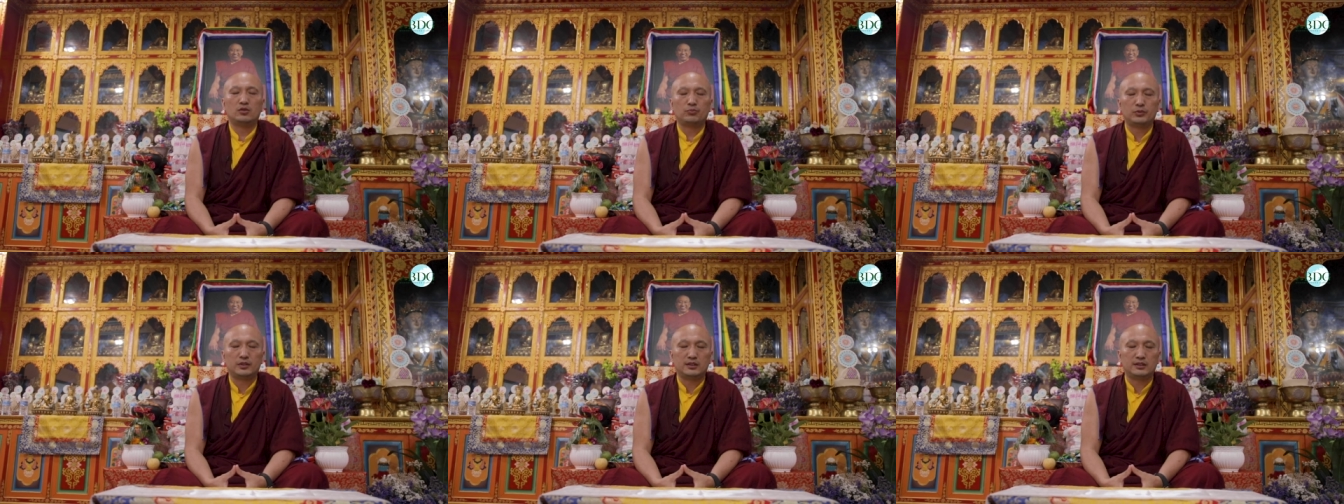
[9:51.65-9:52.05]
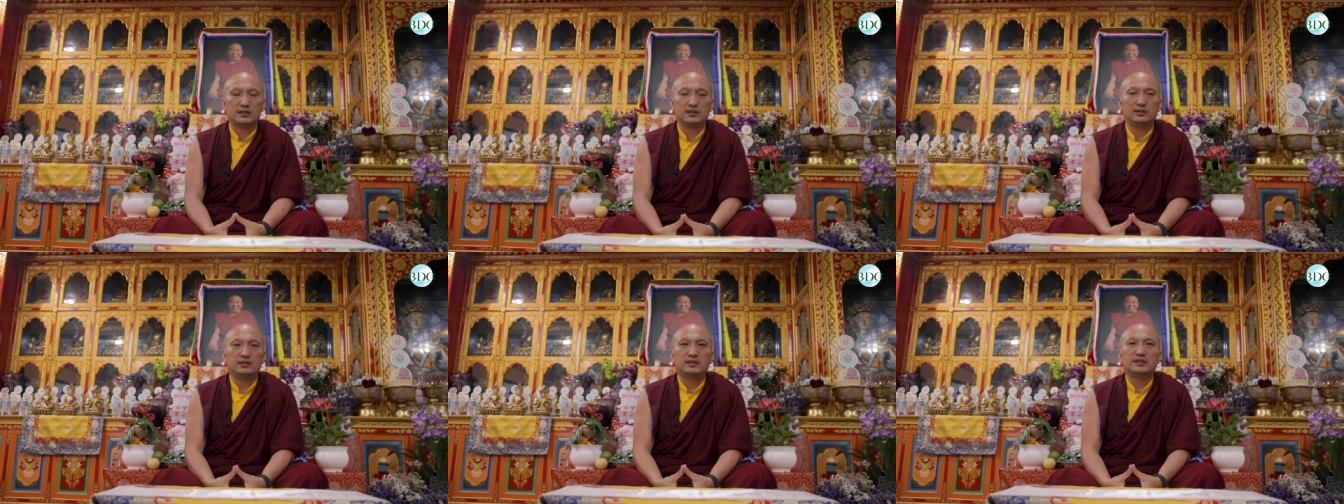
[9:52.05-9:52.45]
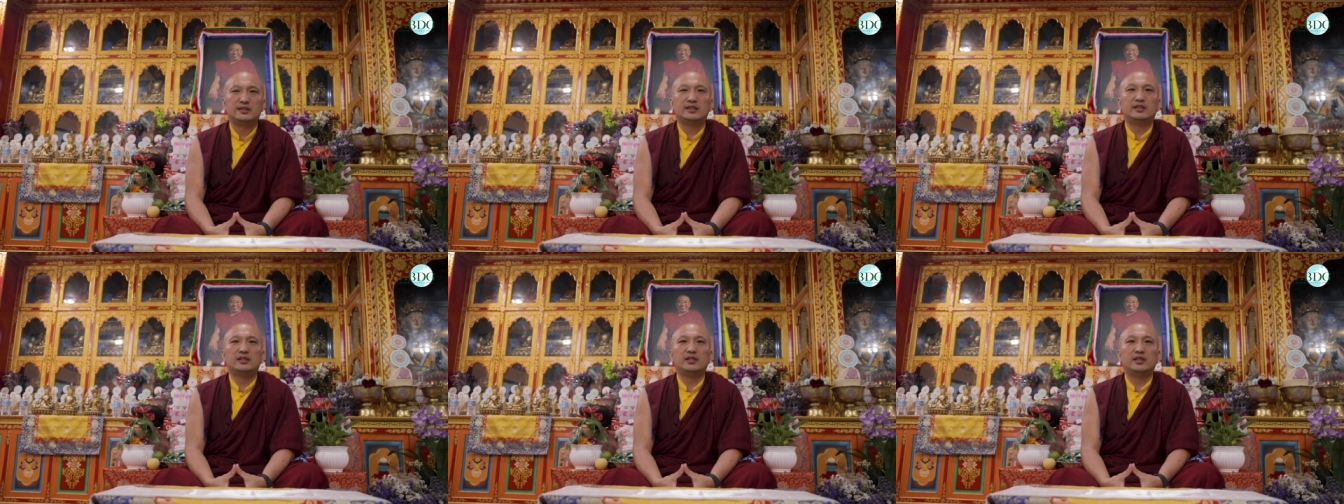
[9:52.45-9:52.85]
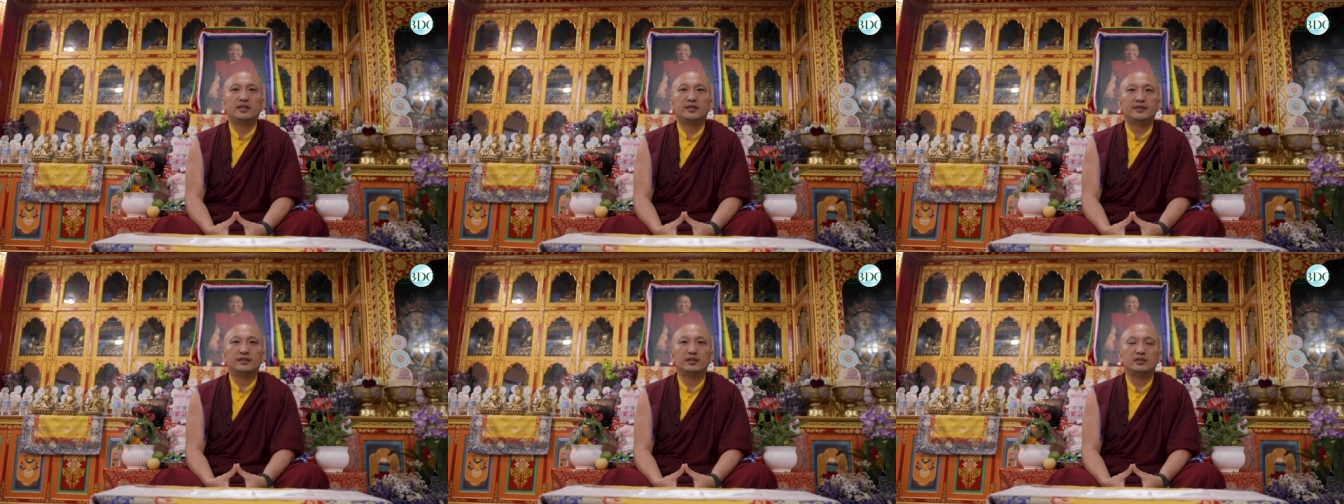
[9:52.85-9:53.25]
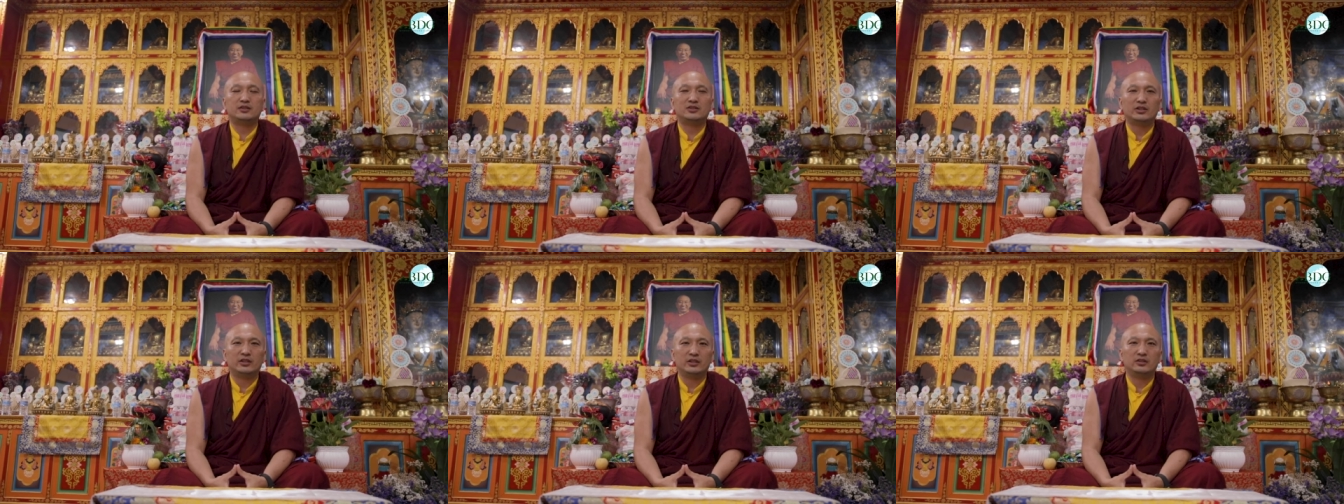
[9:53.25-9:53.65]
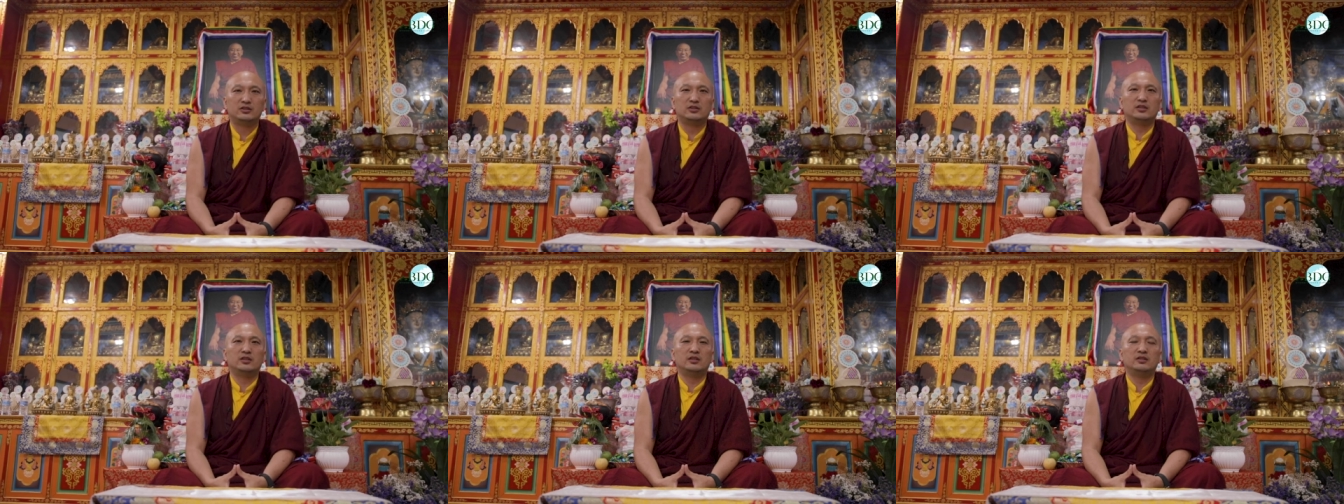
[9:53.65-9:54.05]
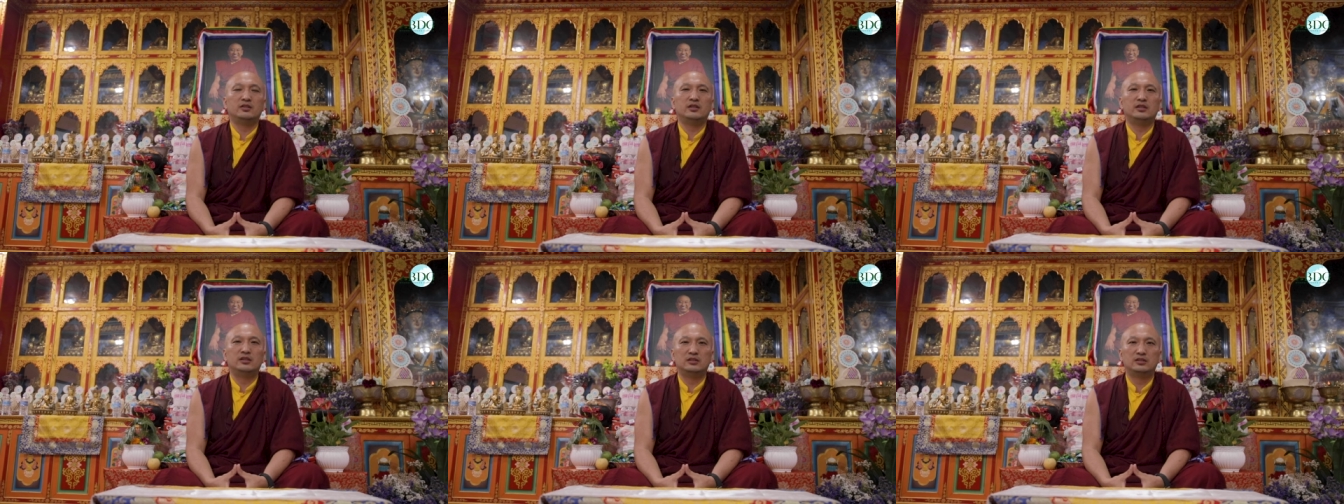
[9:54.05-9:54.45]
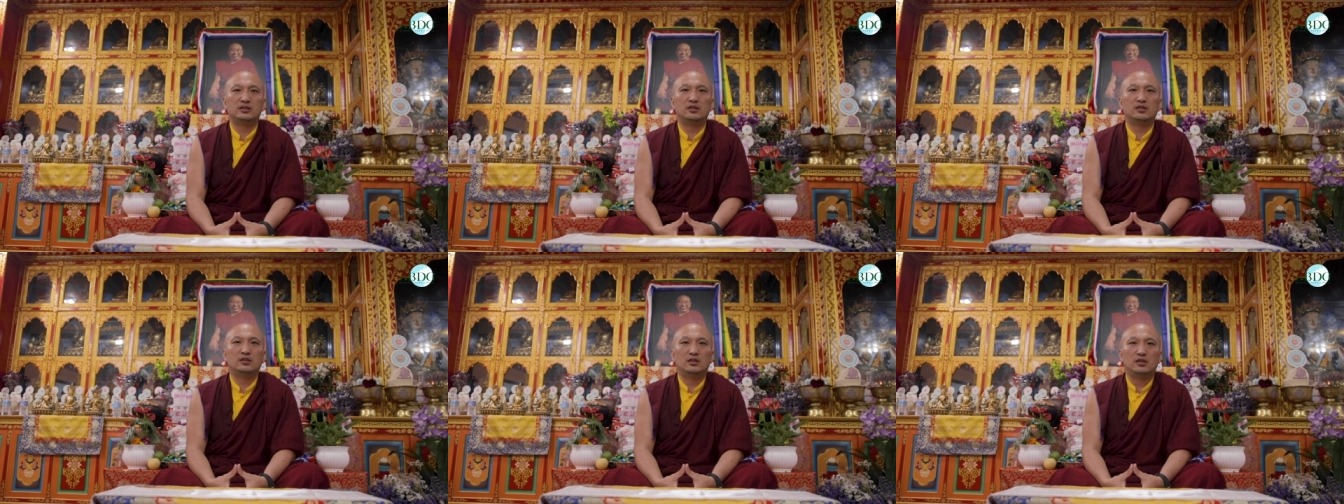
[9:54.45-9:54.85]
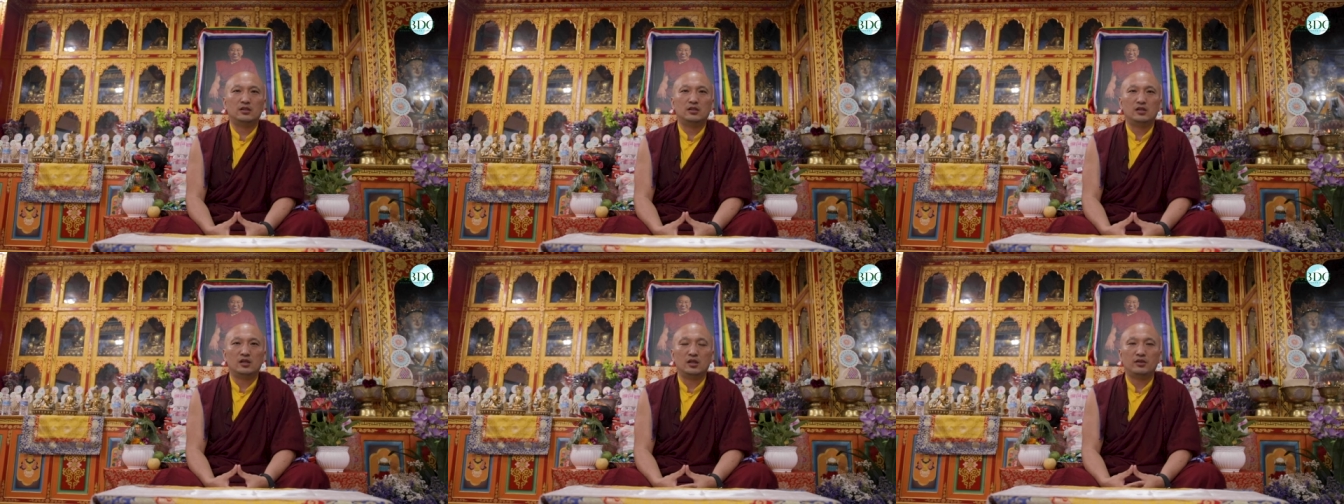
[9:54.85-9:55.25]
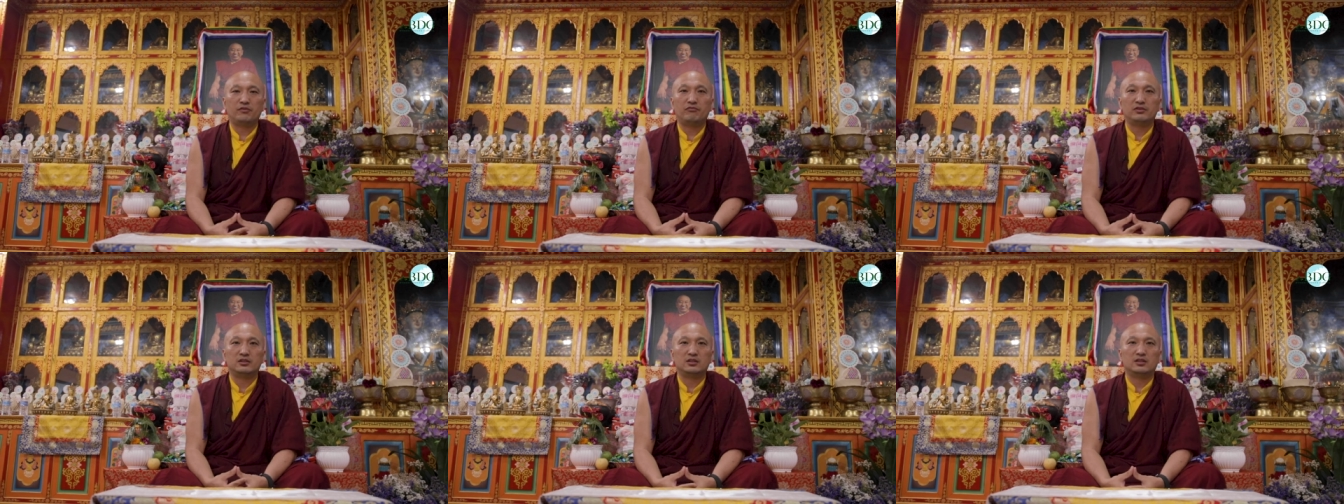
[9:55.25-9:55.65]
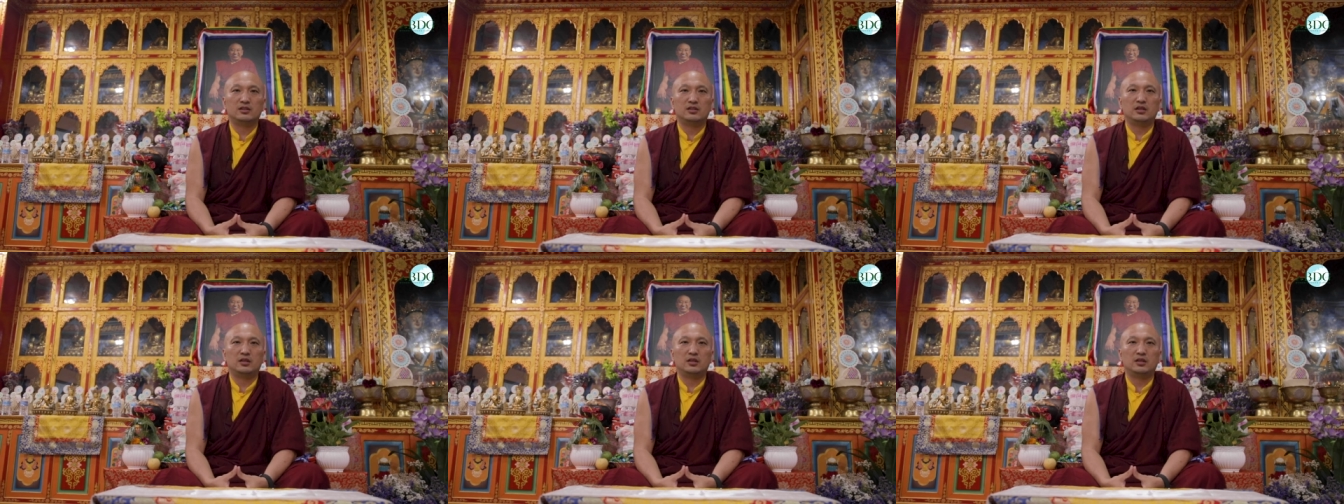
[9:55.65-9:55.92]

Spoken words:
we didn't see any change in his physical